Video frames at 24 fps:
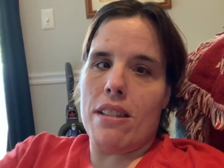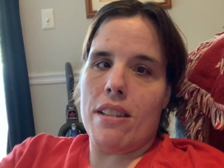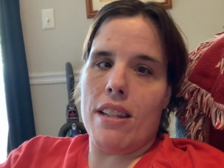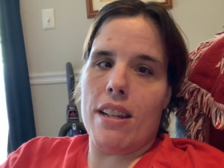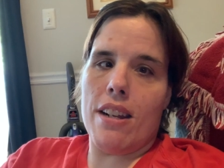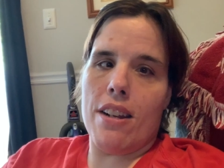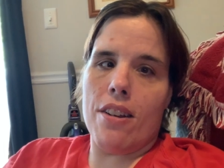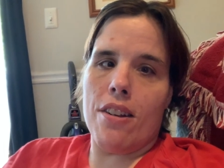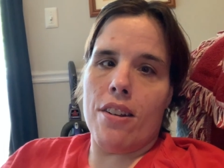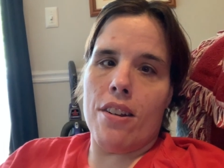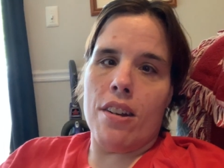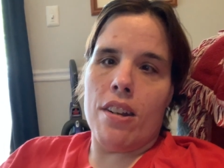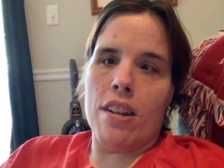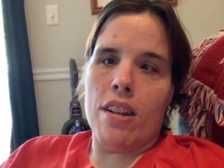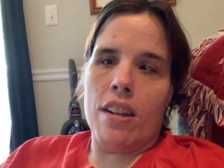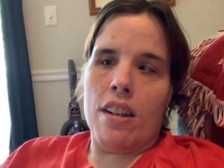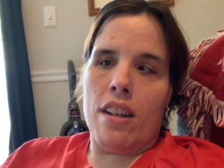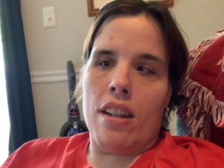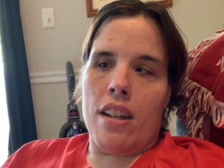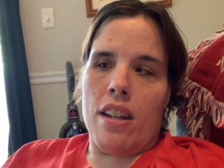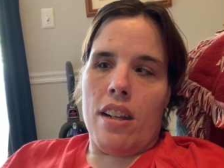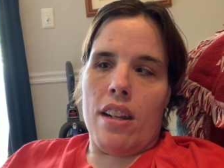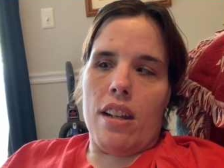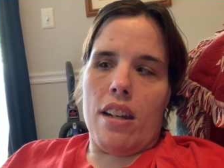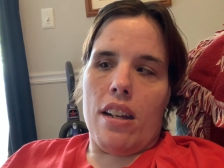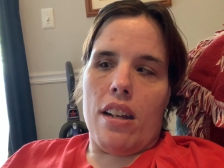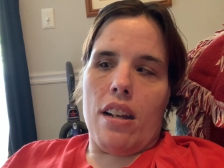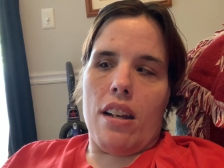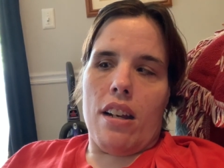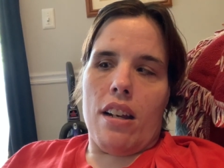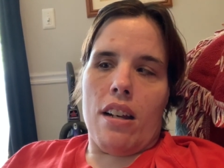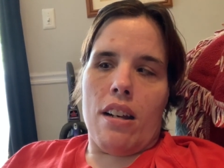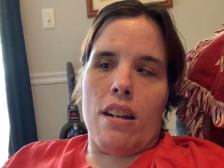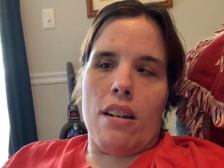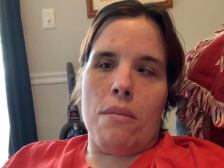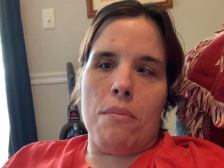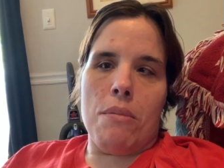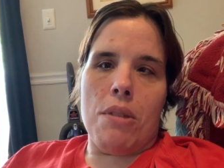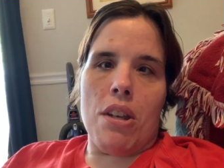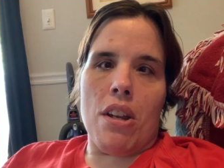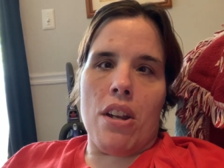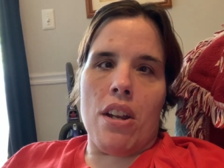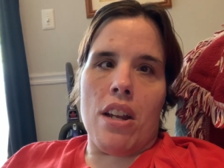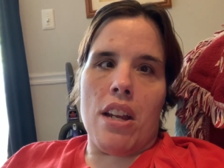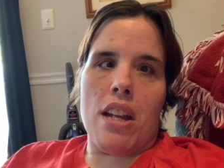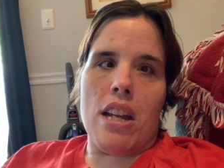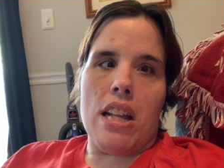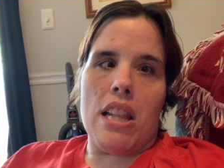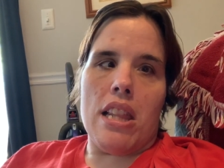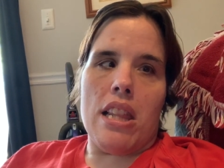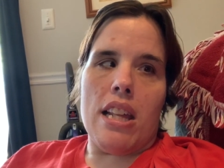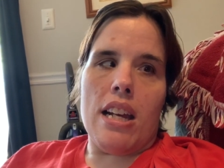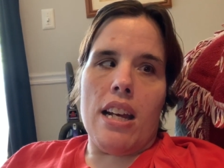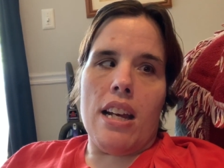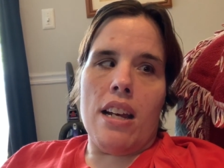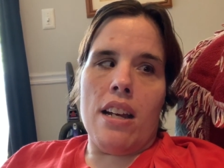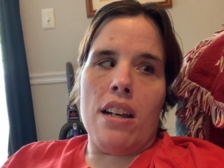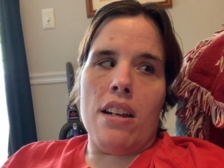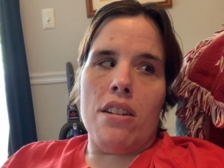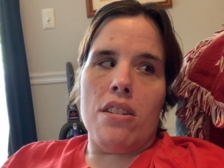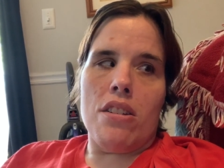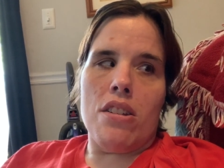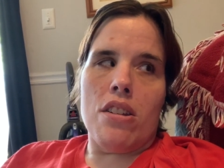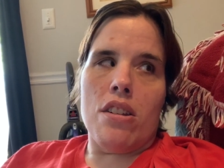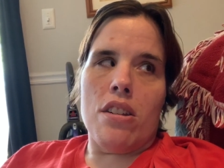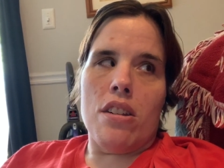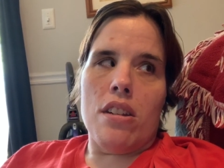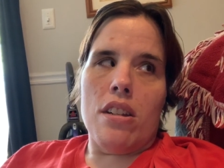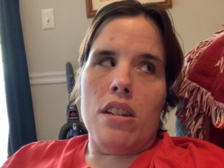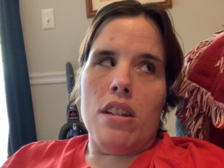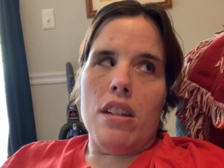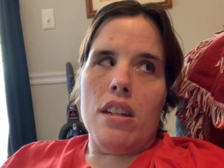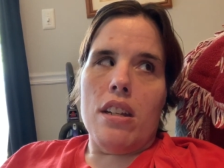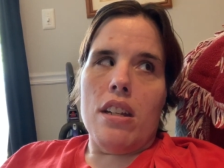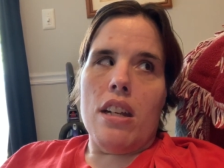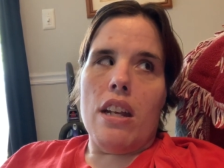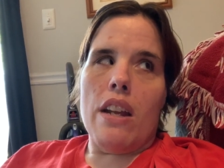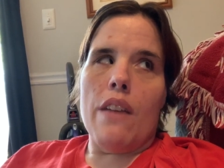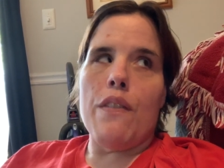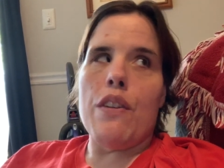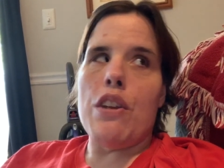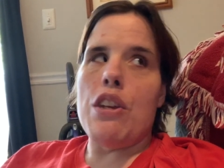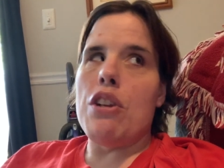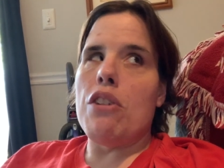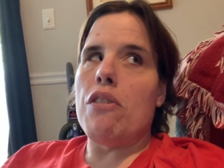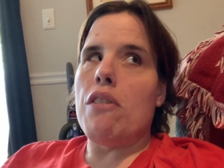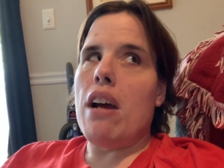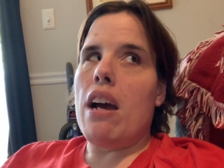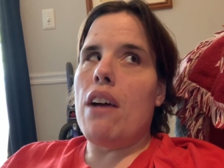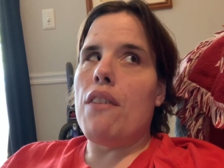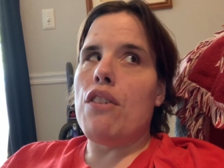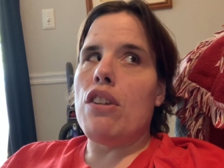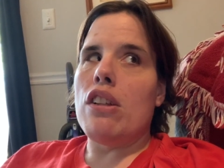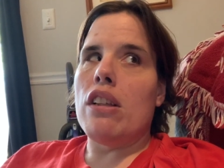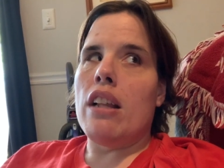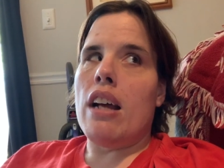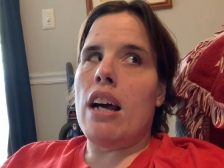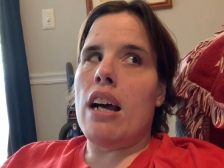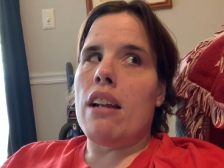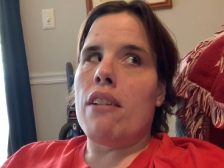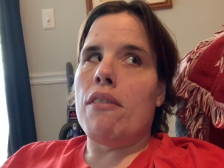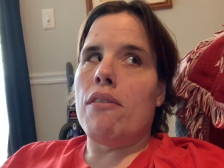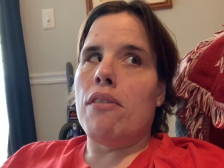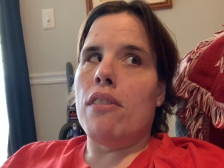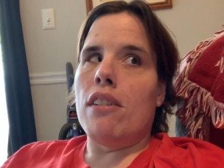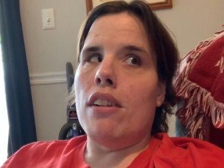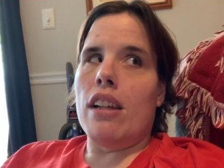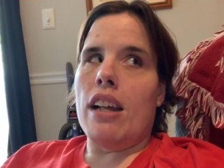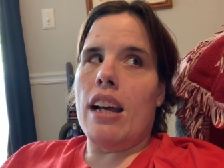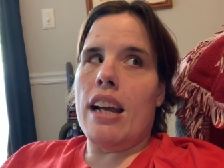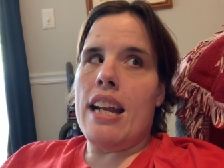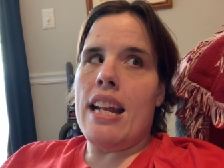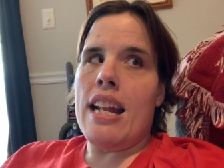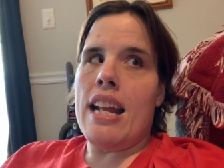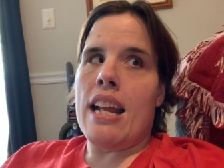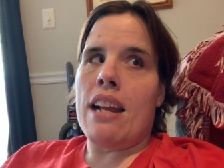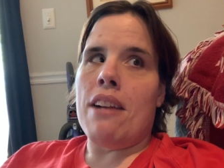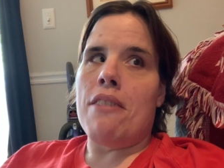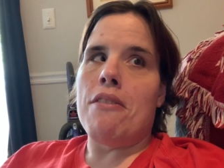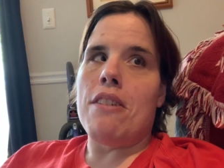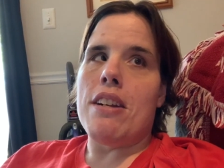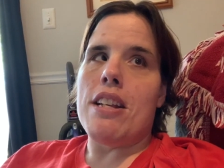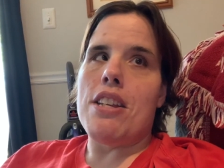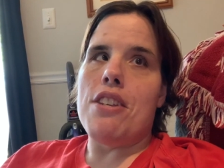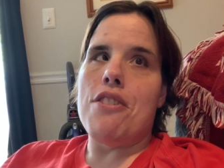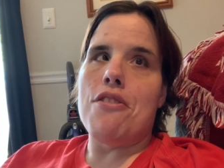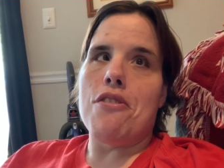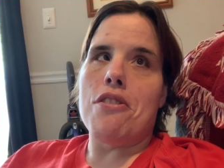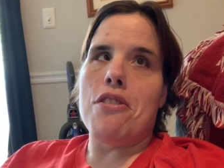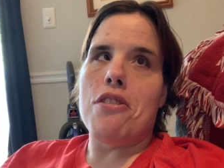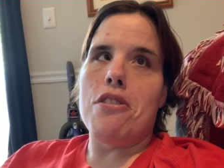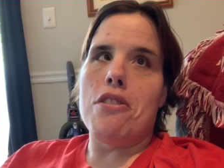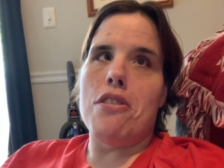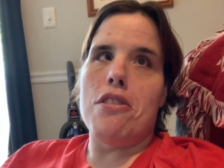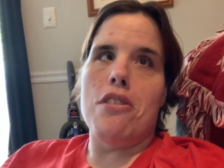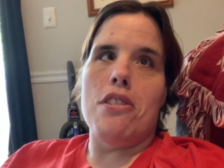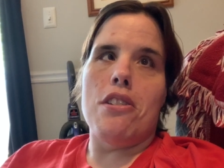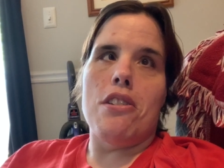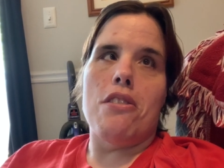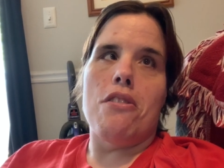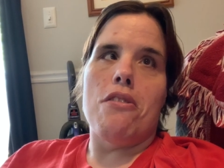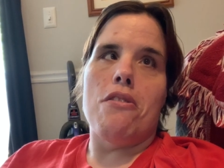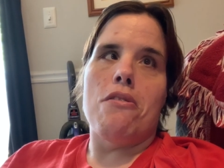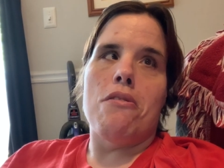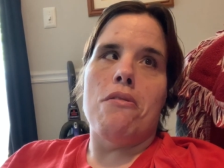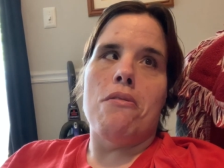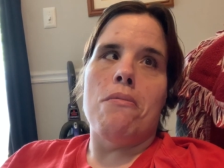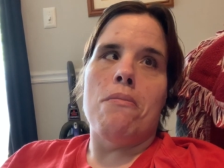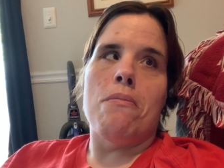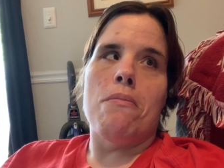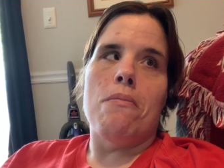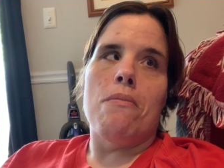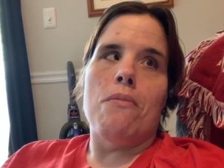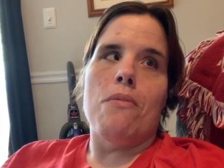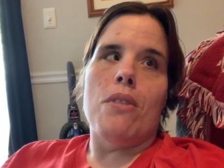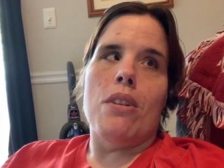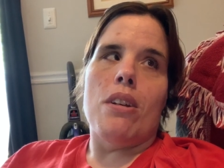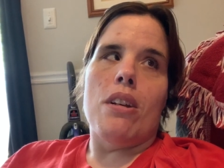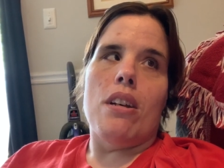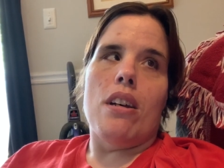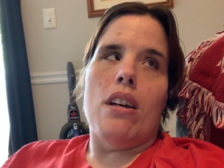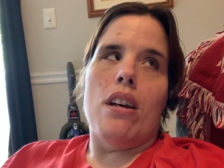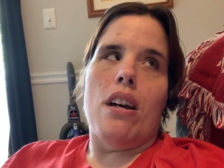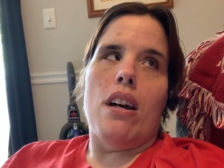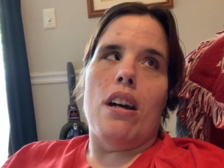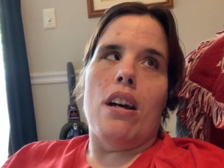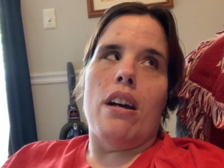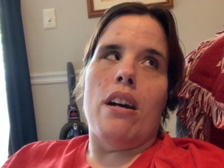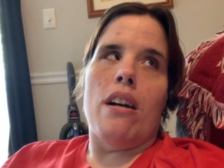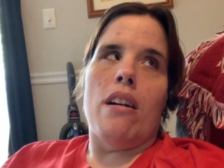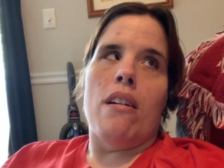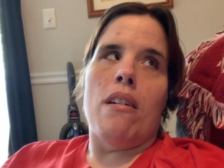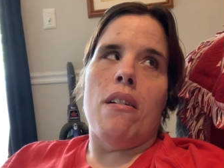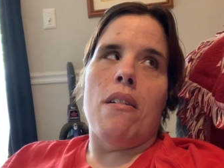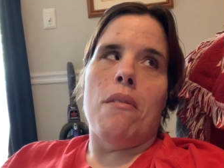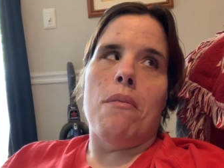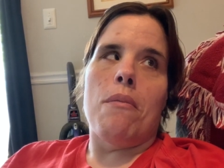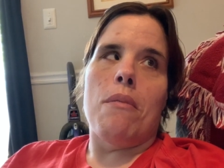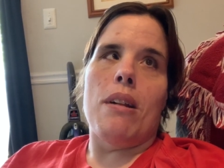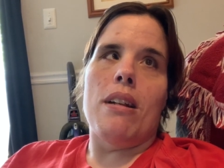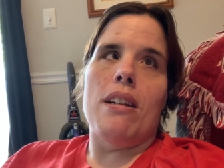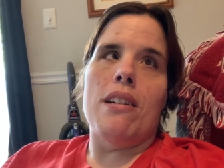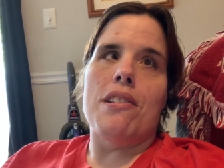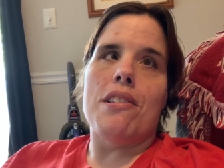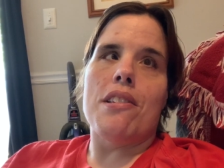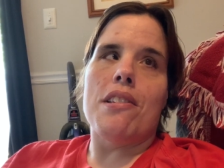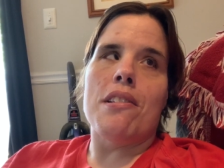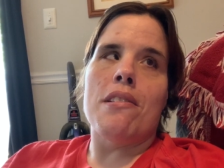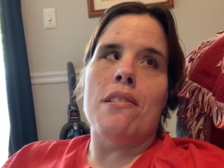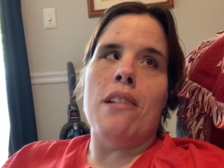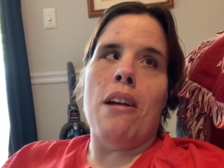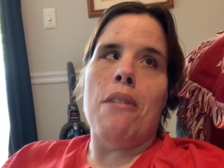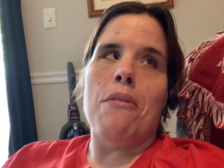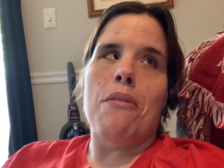there. You can get that. If you don't have a lot of lighting, what you could do, and this is not